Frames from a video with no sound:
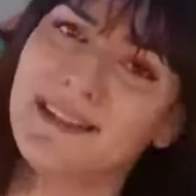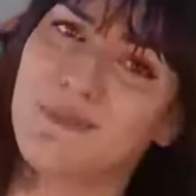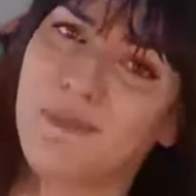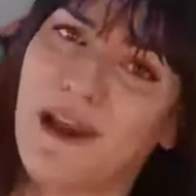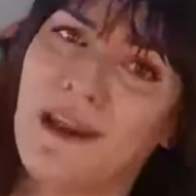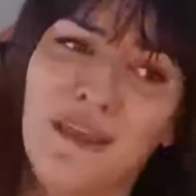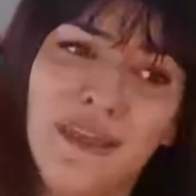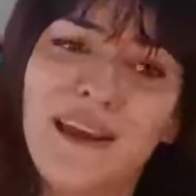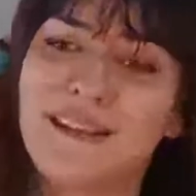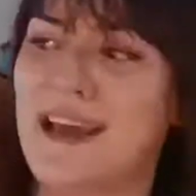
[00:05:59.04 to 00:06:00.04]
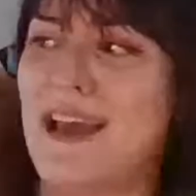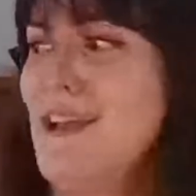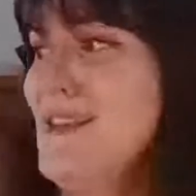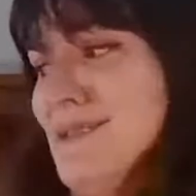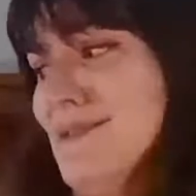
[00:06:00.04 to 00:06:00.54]
explaining things
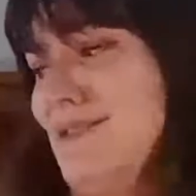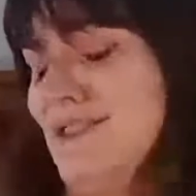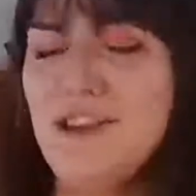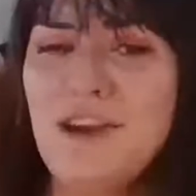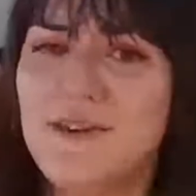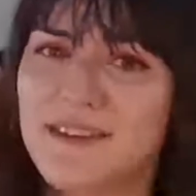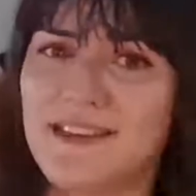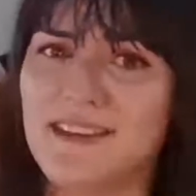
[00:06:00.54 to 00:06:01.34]
and using